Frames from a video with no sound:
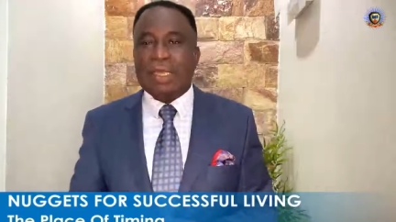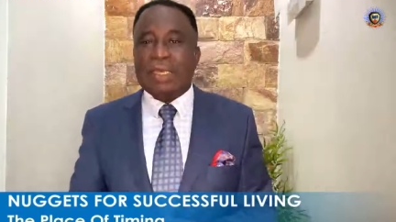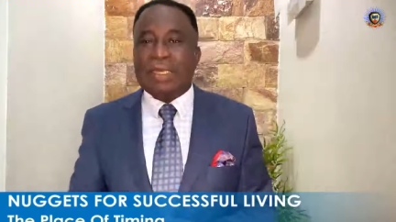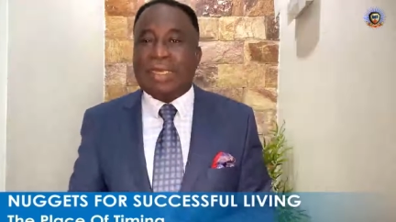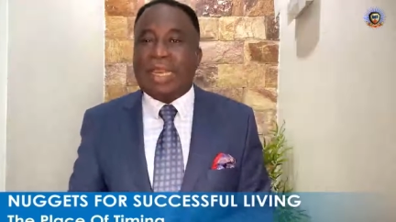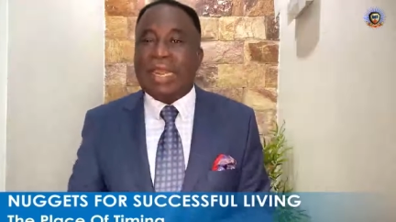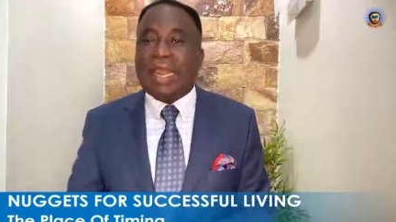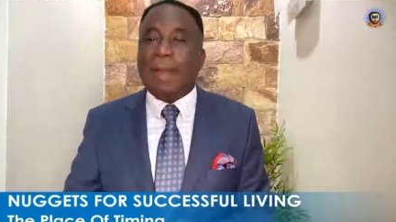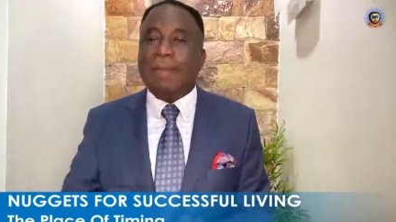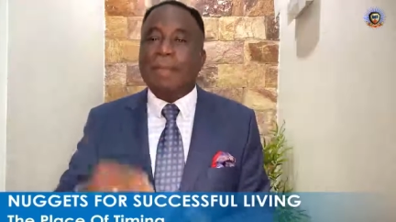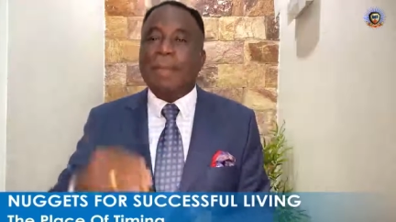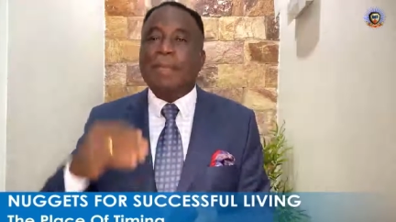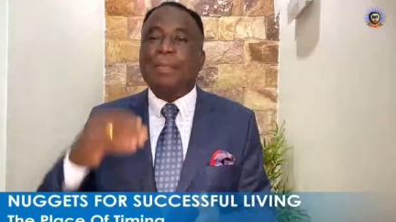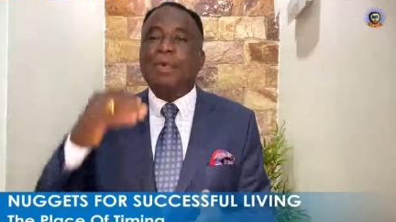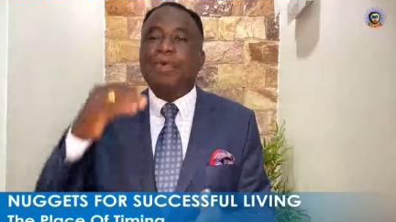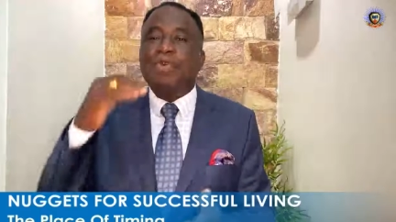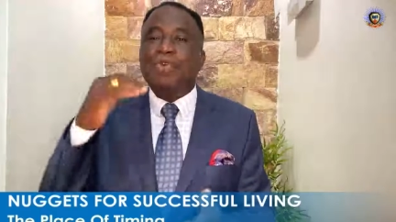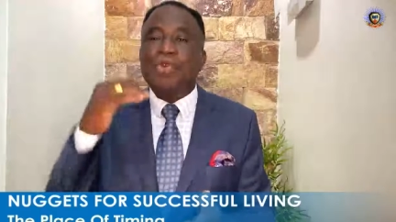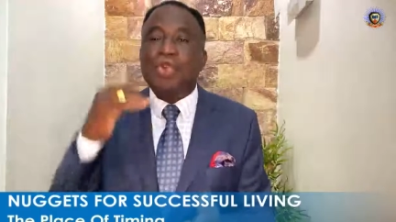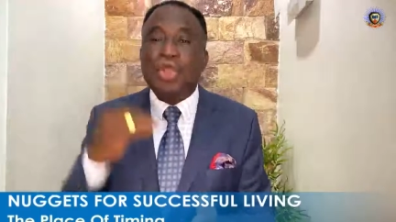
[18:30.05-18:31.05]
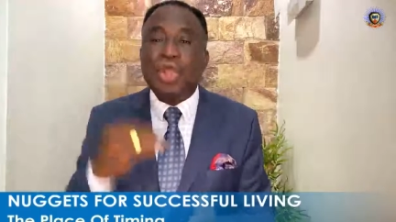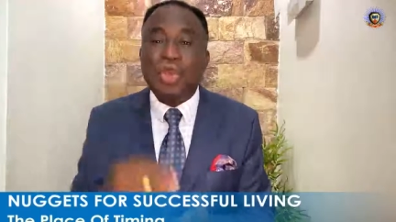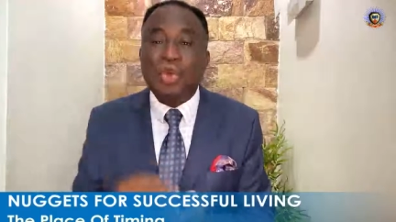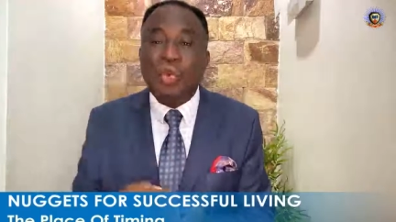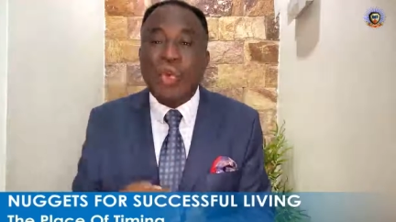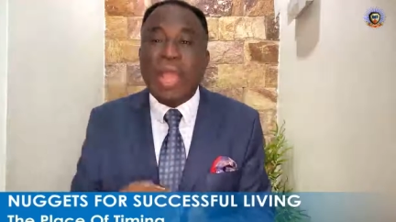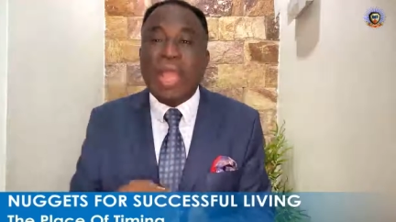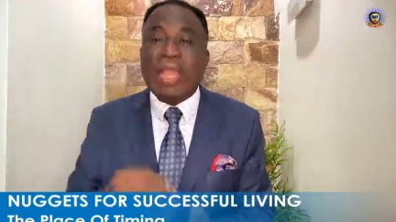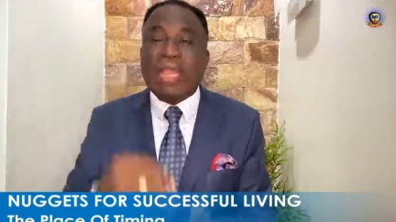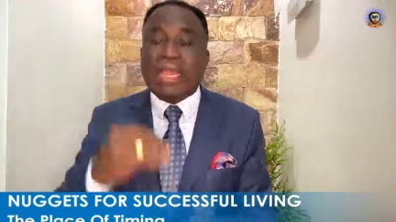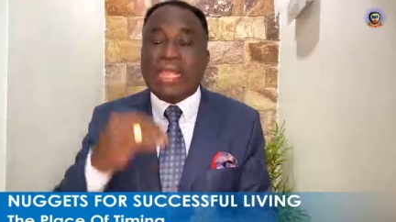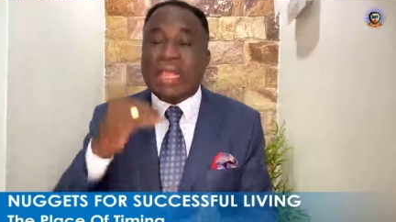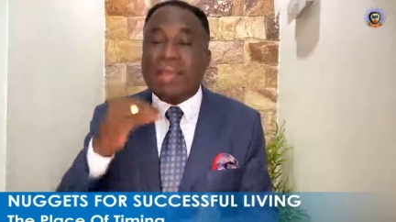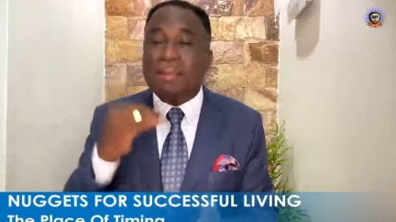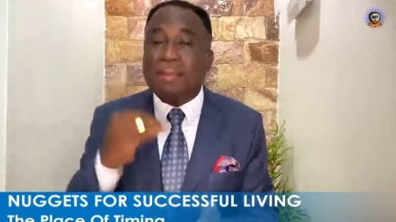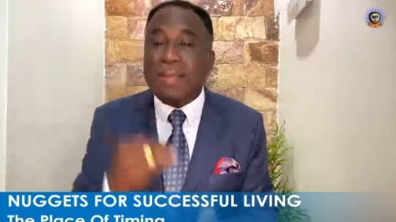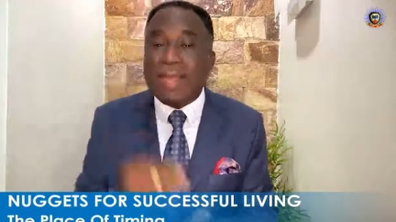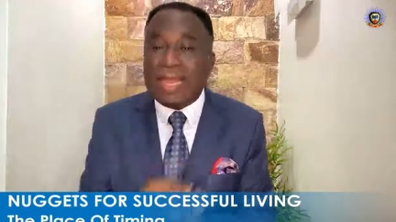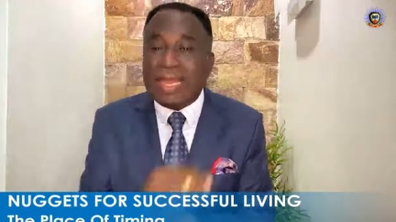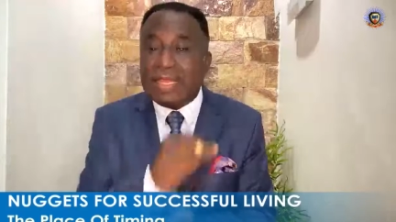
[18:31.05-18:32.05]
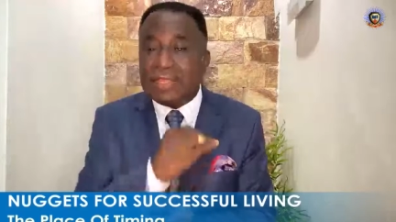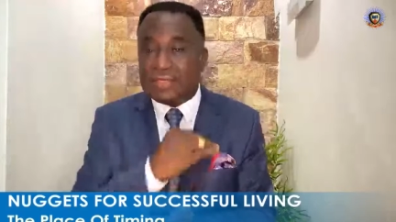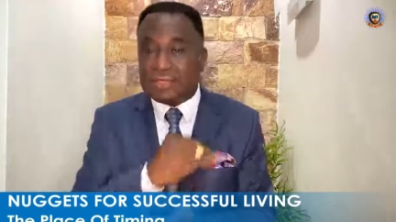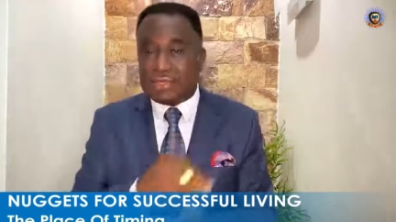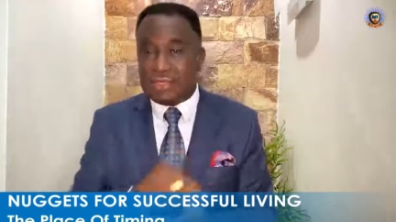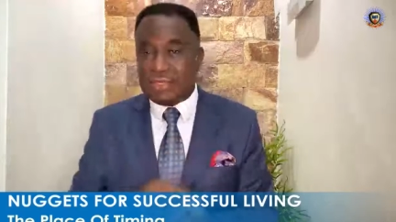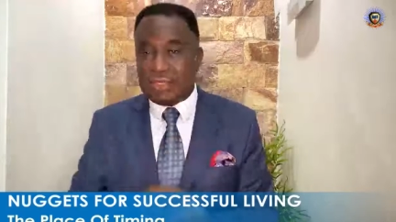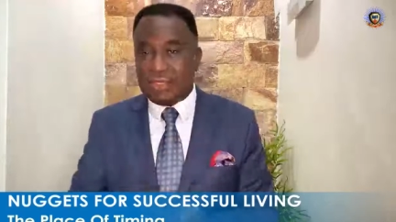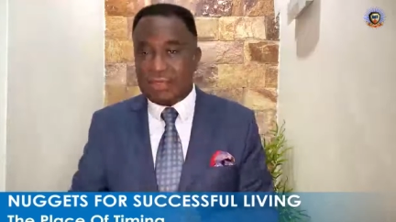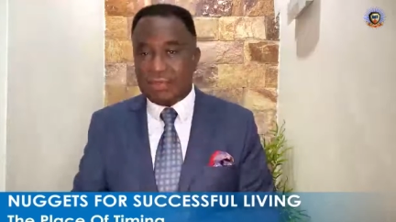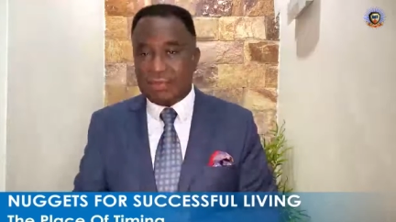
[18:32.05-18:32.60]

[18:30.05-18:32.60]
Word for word: There are people doing well in ministry,